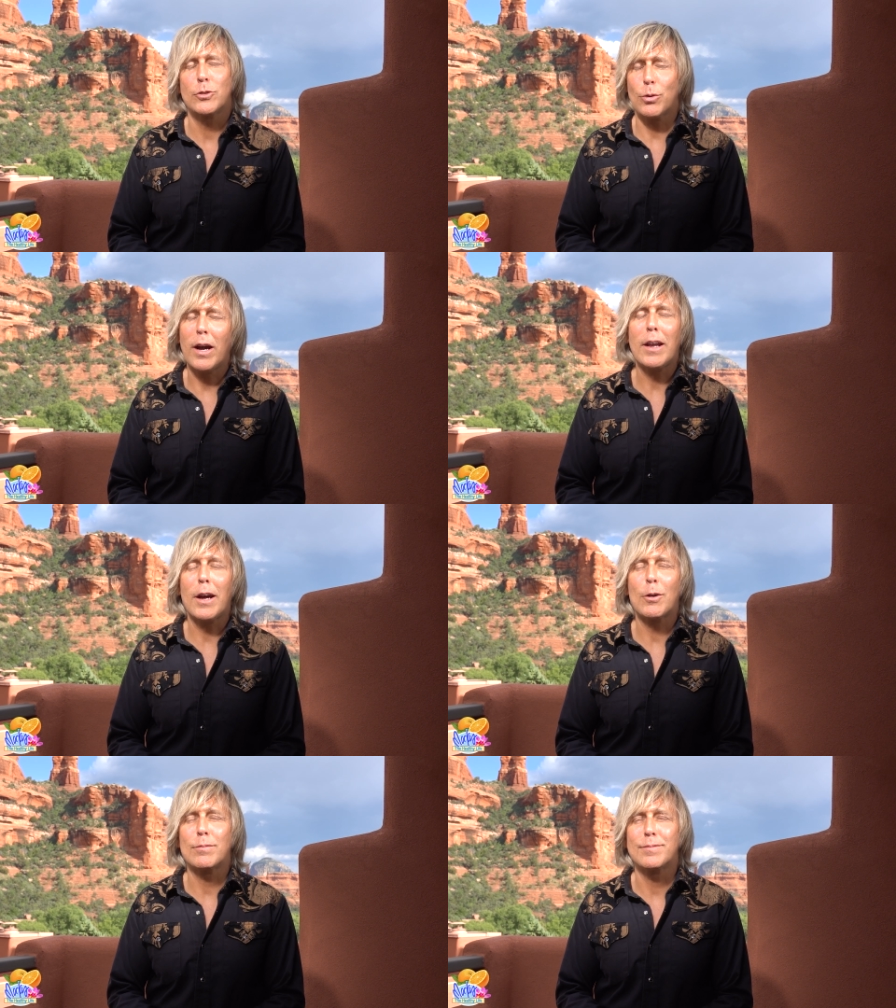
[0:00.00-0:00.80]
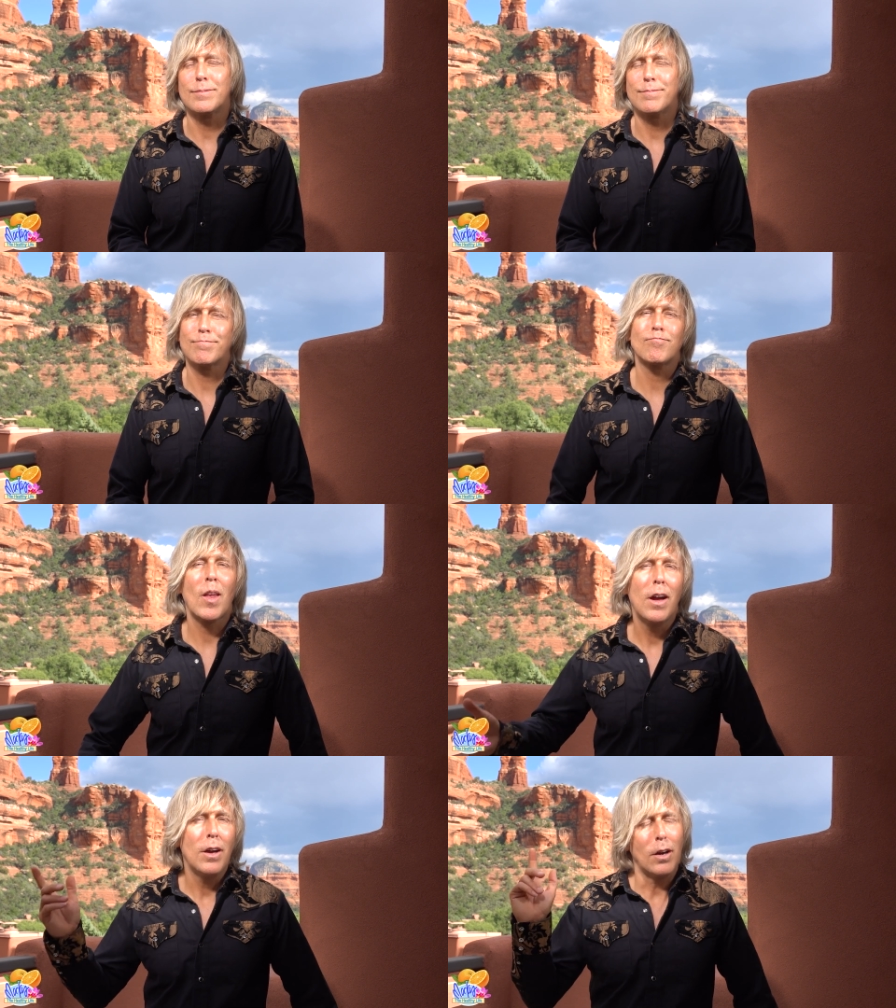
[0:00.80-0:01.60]
Try it out.
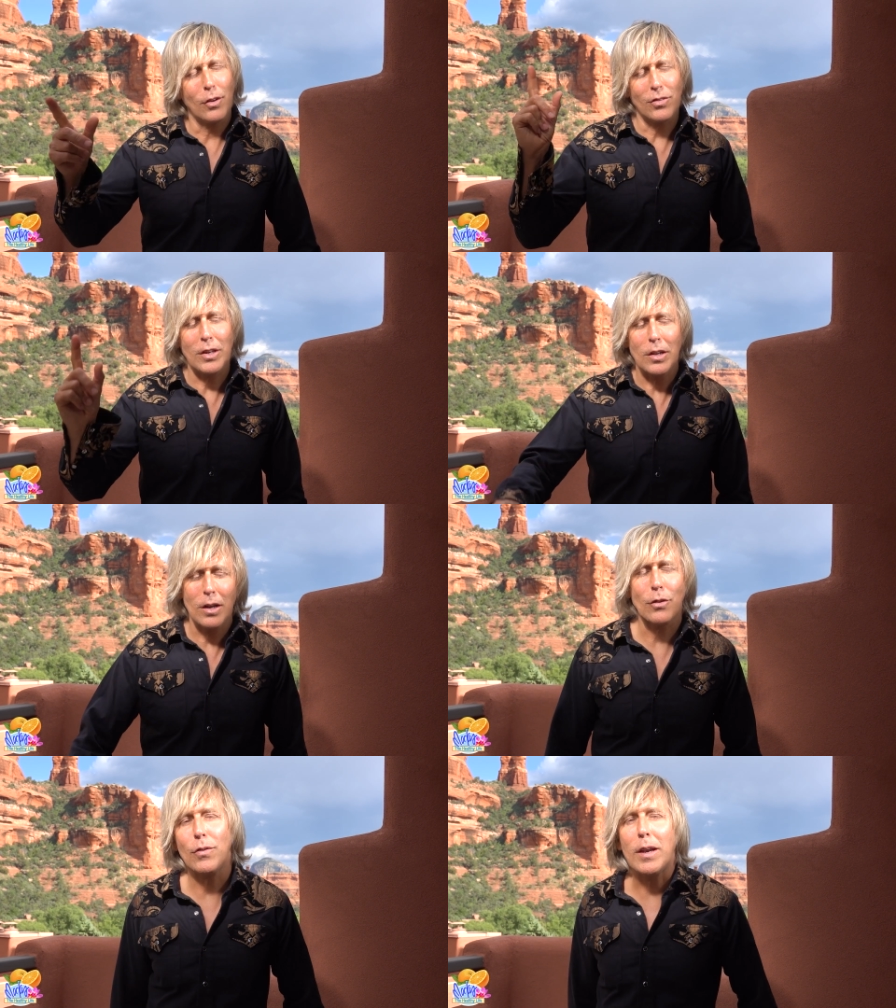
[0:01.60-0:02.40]
I'll see you in the next